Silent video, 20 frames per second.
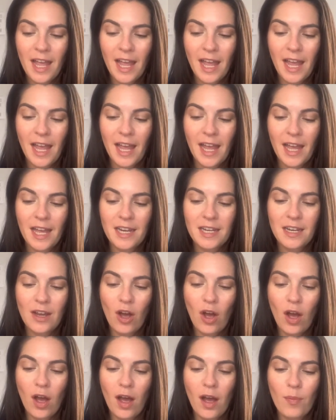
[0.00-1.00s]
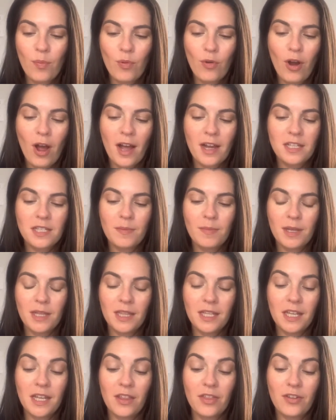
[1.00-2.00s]
and
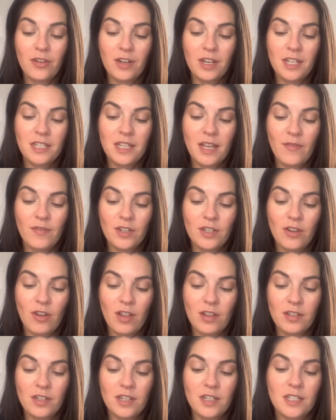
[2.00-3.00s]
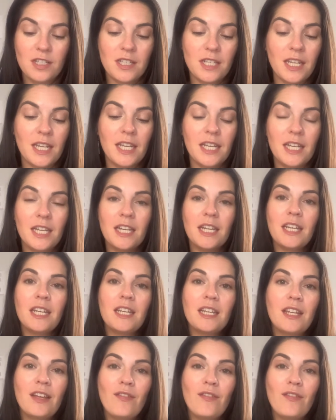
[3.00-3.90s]
approximately $37 in